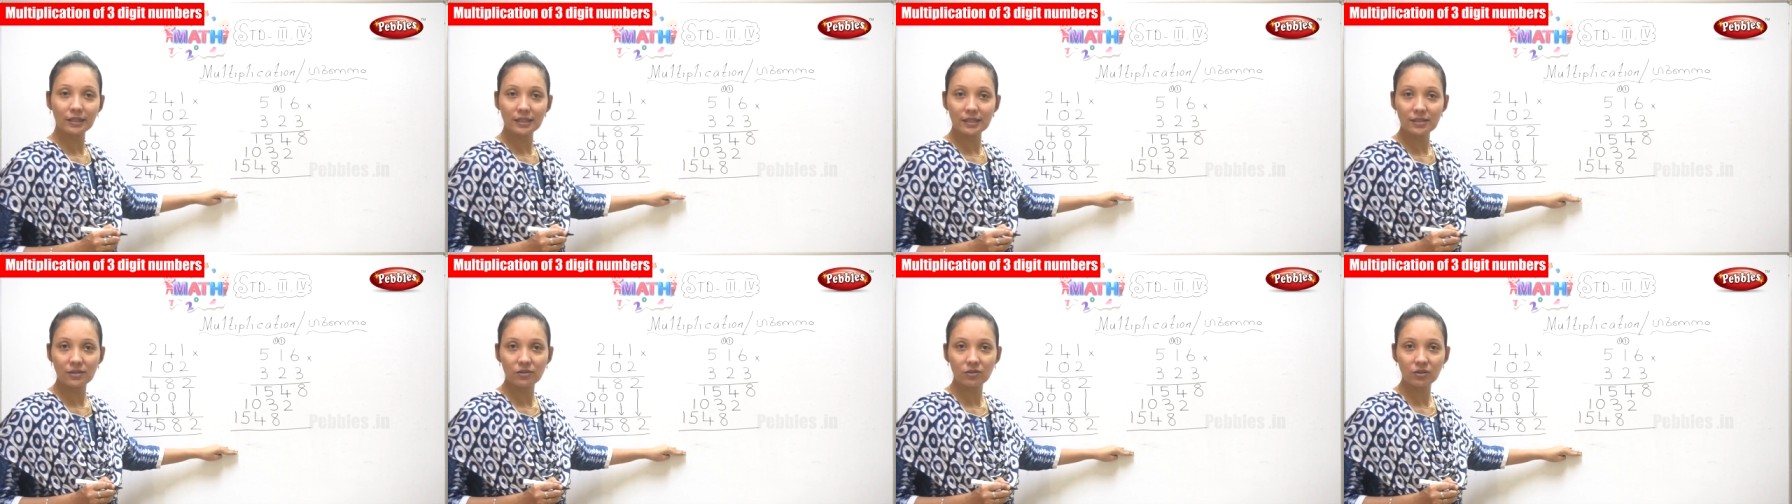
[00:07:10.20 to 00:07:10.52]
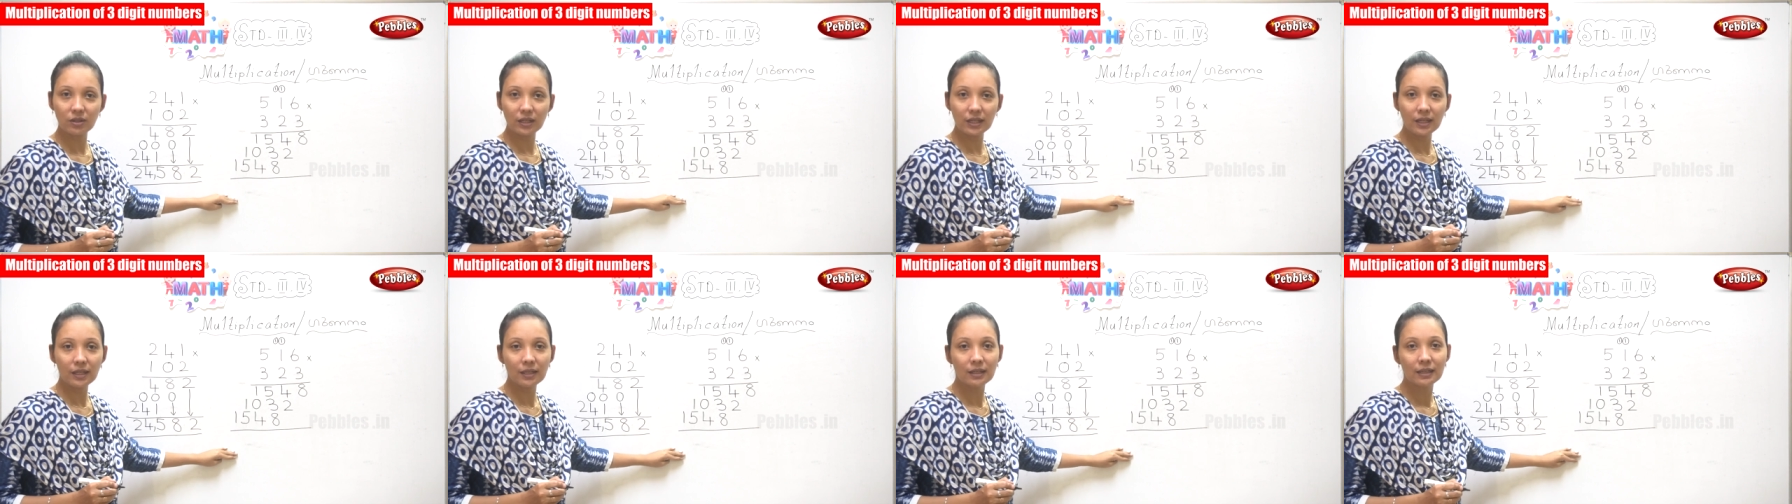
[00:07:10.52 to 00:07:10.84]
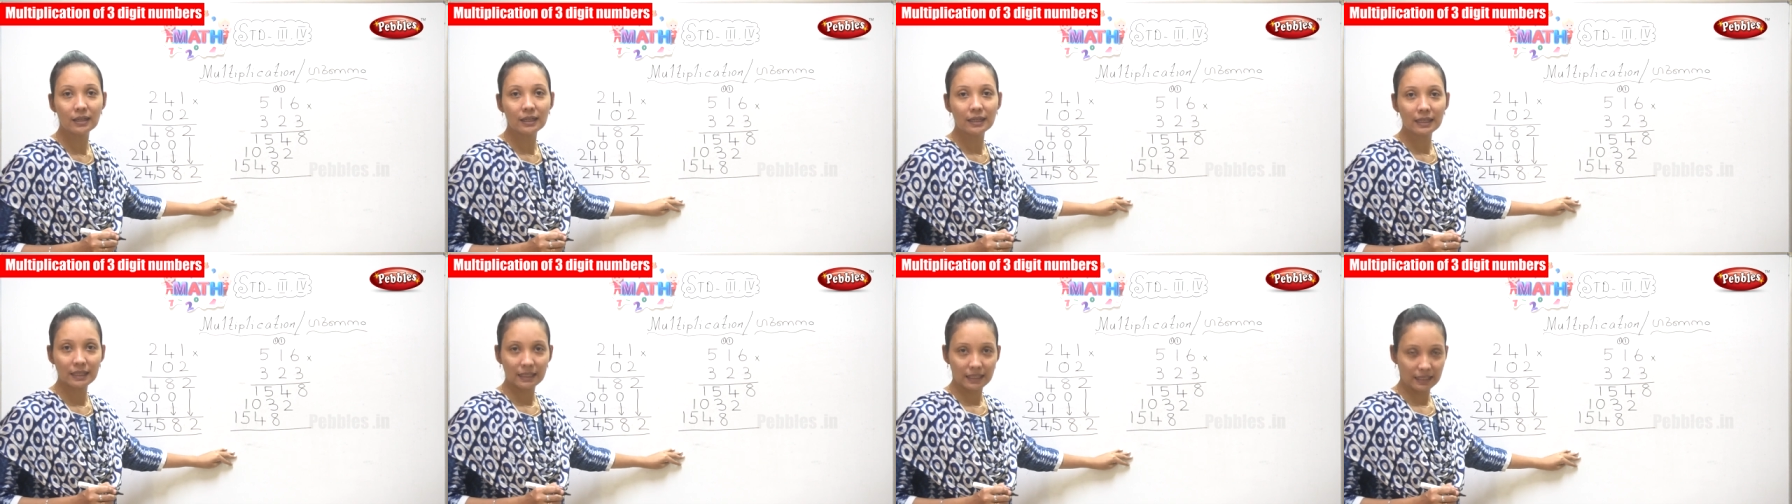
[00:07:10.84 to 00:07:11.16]
these three
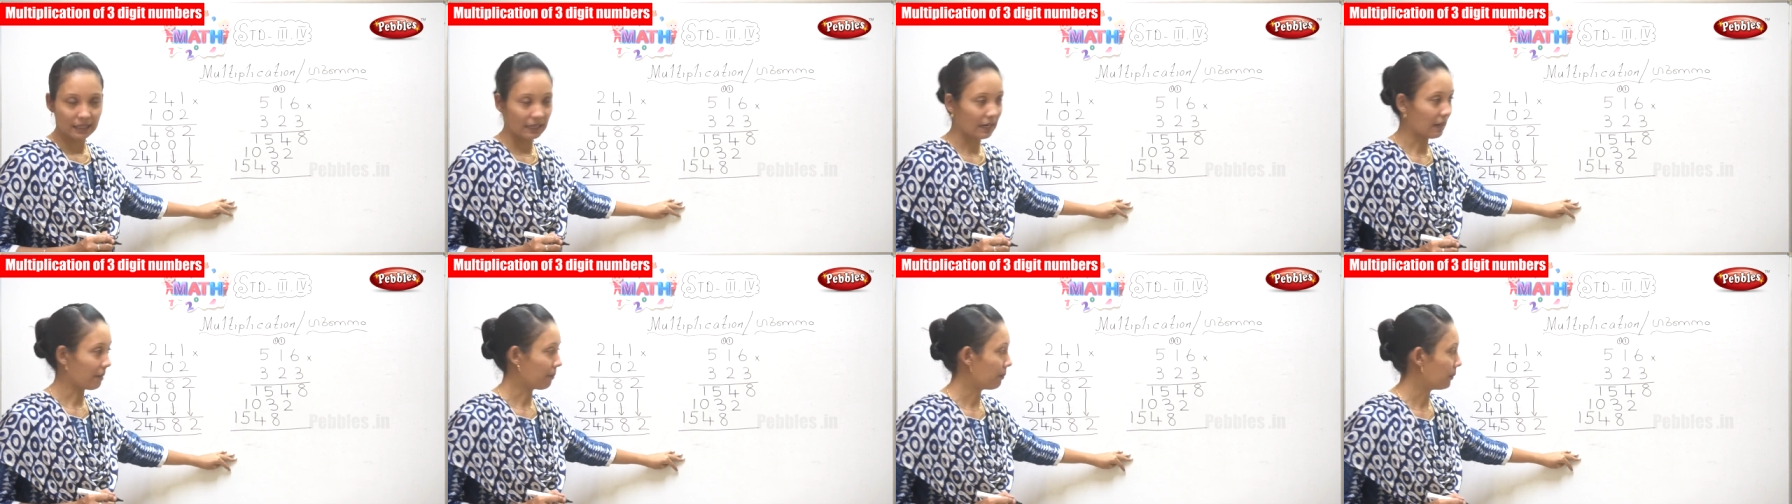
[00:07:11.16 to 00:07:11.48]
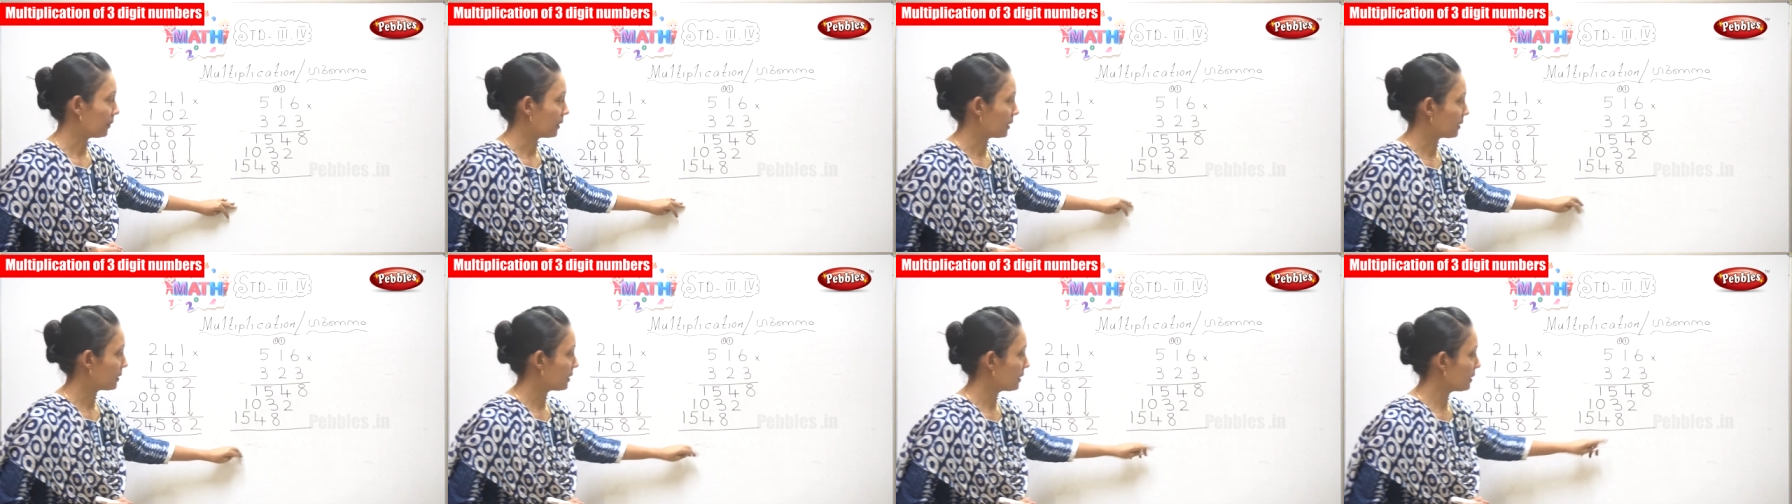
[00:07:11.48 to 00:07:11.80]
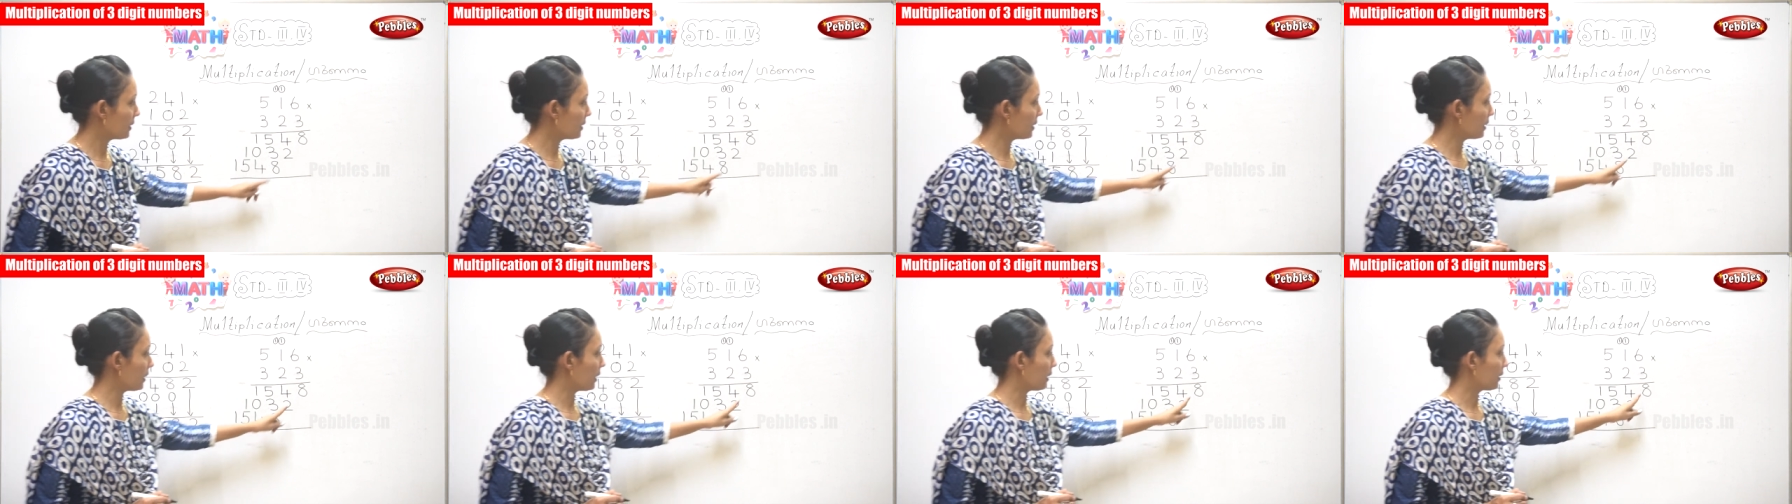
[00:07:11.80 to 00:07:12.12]
numbers
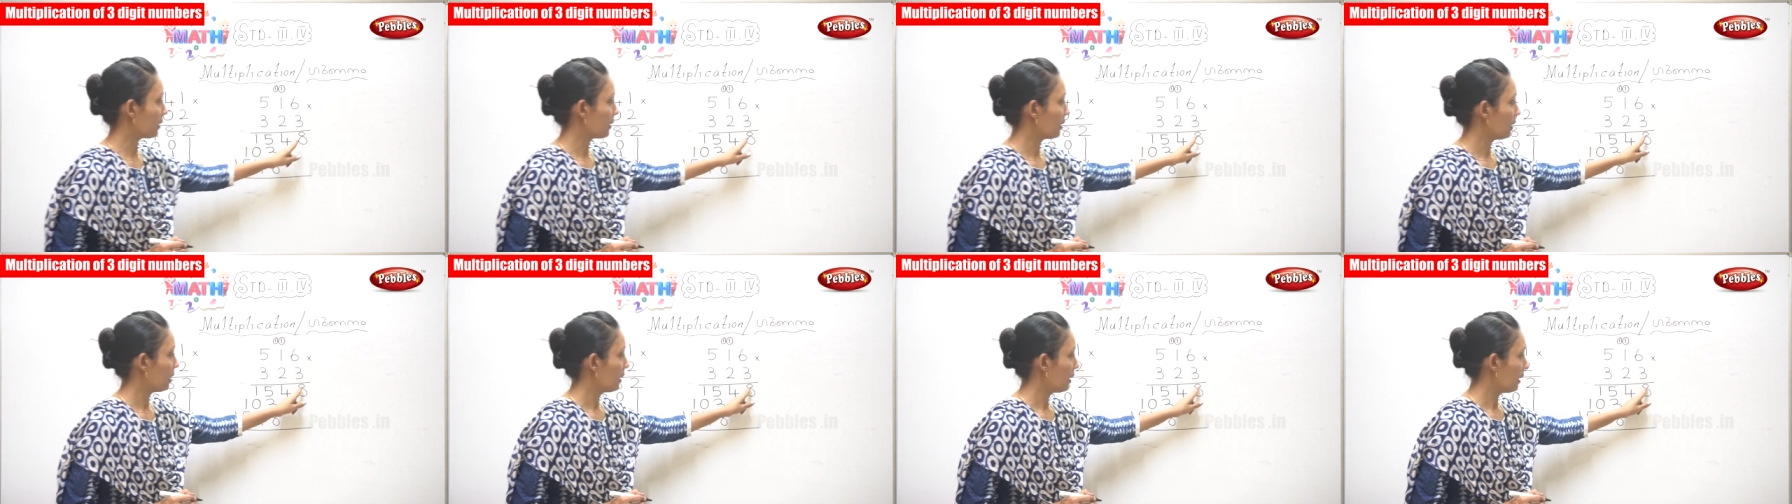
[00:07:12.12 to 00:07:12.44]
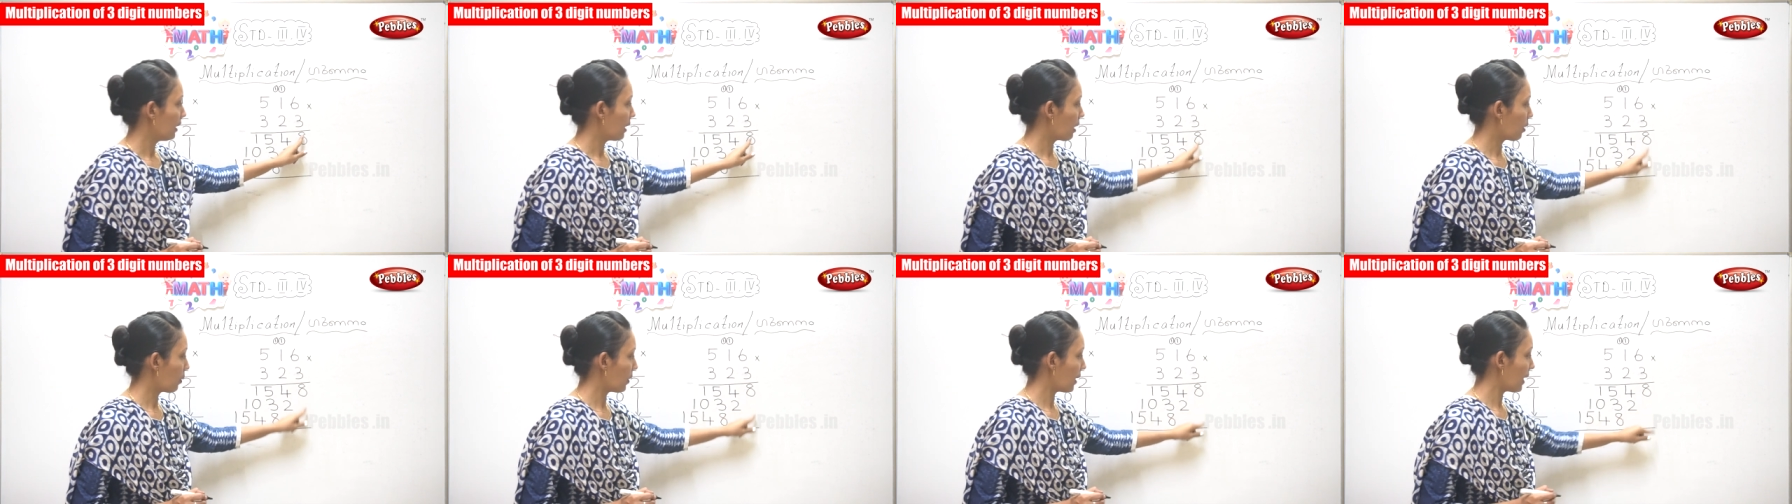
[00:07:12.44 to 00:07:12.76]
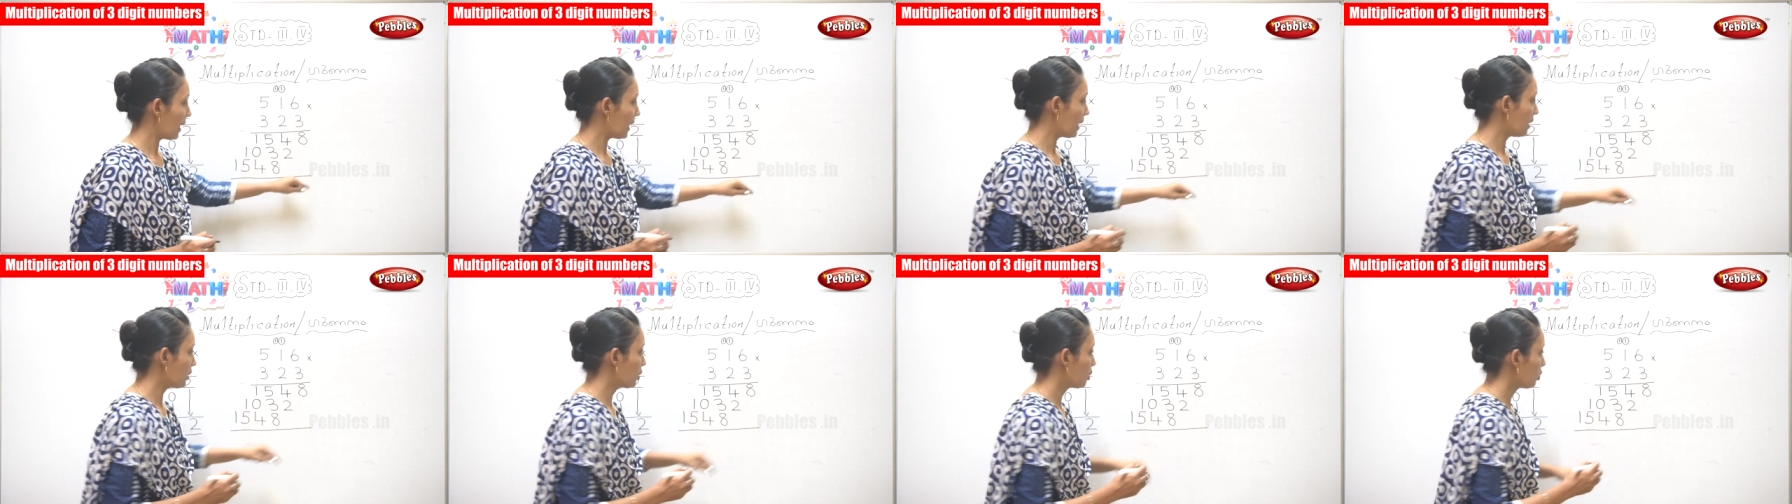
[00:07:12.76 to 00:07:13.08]
isn't it now
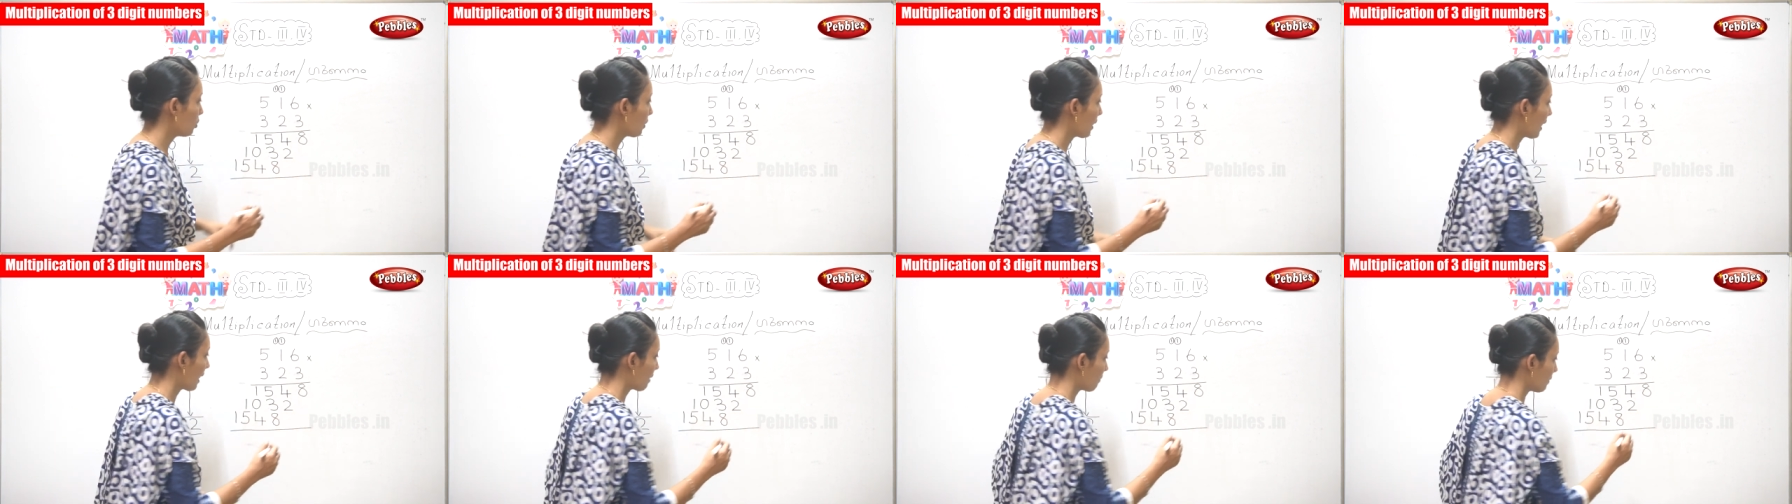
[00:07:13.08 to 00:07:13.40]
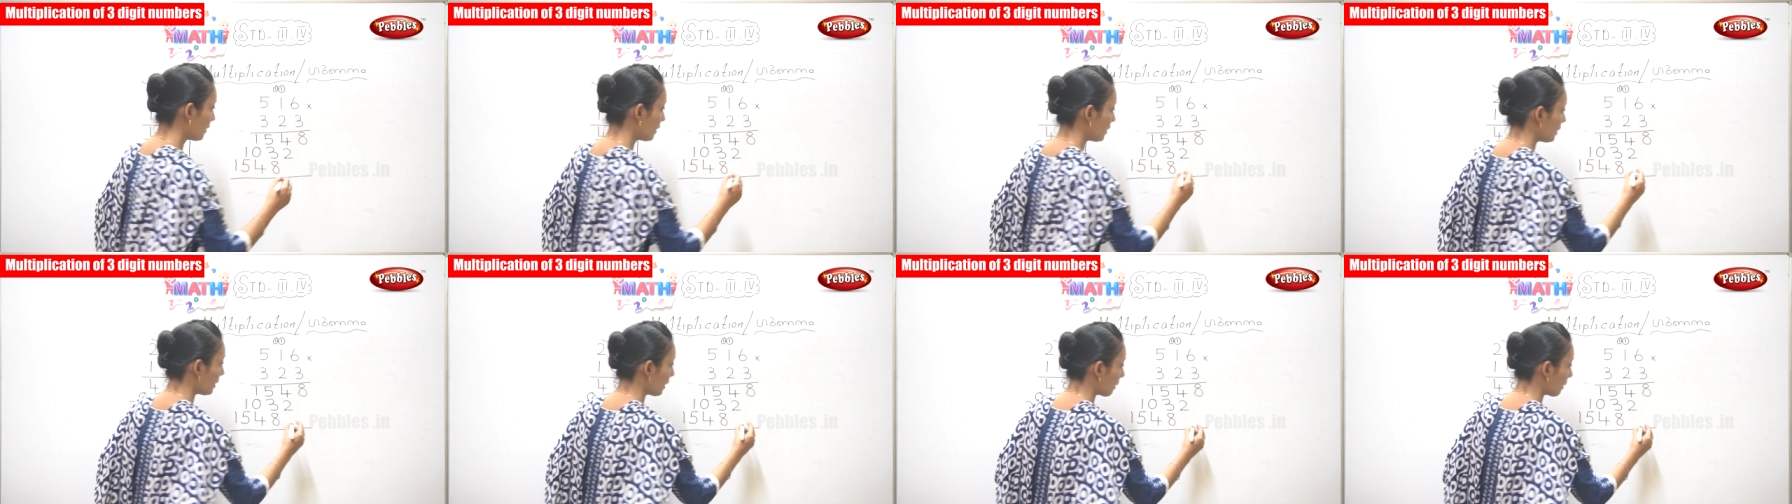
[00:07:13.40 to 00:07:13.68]
8 you have any